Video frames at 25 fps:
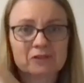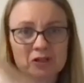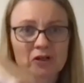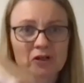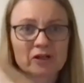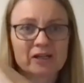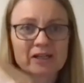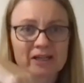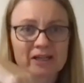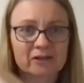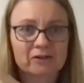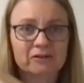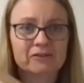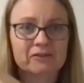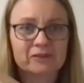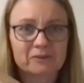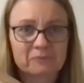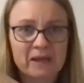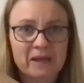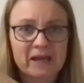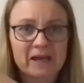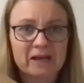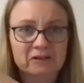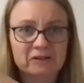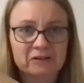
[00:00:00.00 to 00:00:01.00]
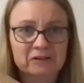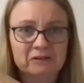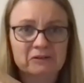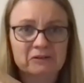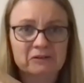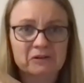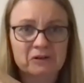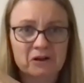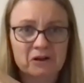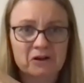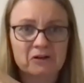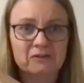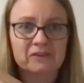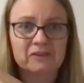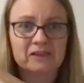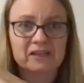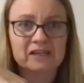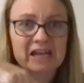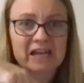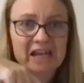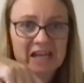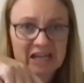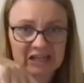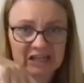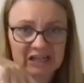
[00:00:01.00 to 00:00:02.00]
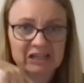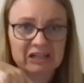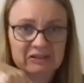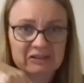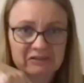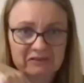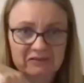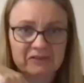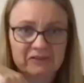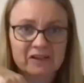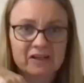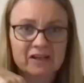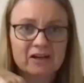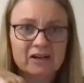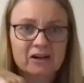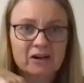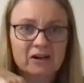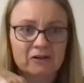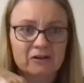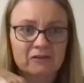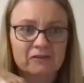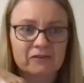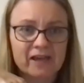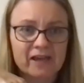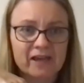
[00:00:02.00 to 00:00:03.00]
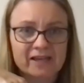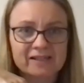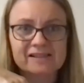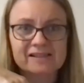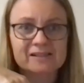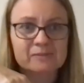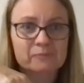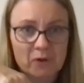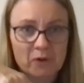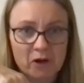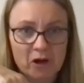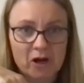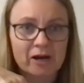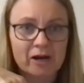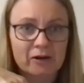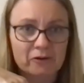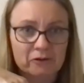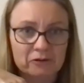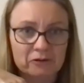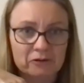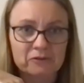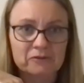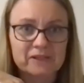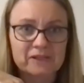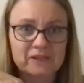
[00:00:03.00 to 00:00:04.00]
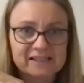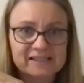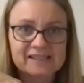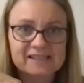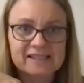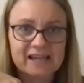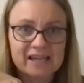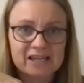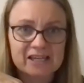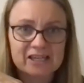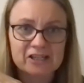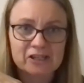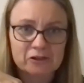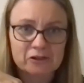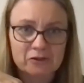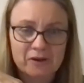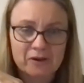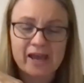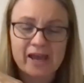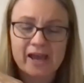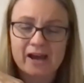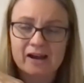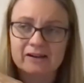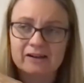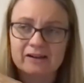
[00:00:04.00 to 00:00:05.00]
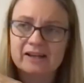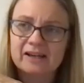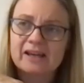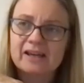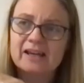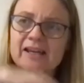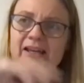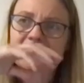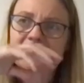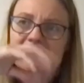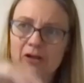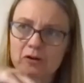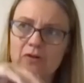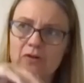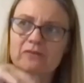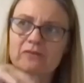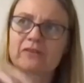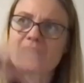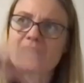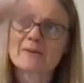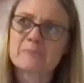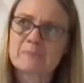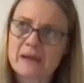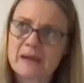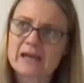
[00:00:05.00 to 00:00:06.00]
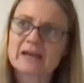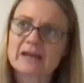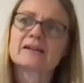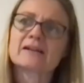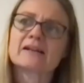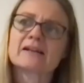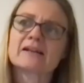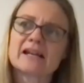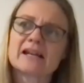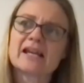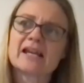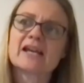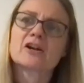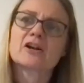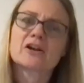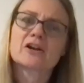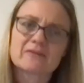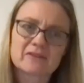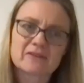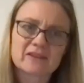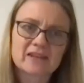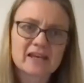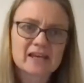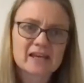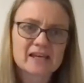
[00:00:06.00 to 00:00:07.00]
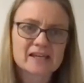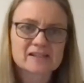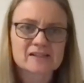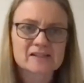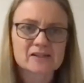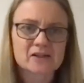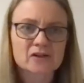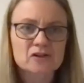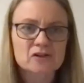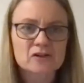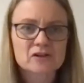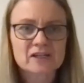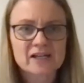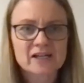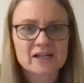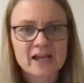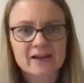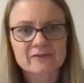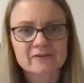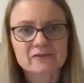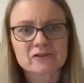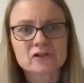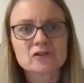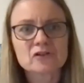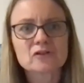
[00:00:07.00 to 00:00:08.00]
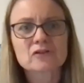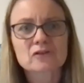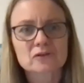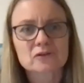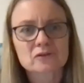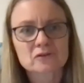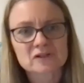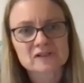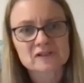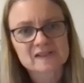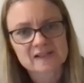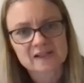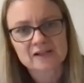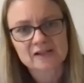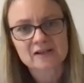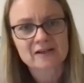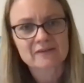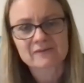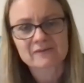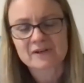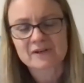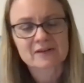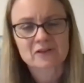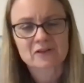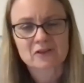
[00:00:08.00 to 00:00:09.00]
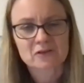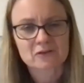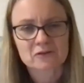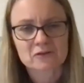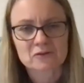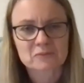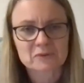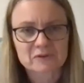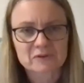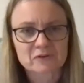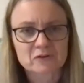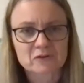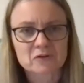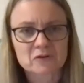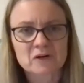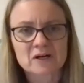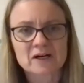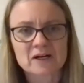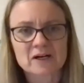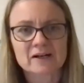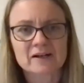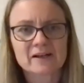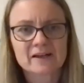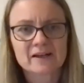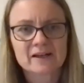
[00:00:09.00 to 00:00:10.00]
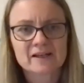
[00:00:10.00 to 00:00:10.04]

you've got to get off the mountain of the negative, of that spiral that's taking you out. Get off that mountain and head over there so you can have new thoughts that you have never thought before,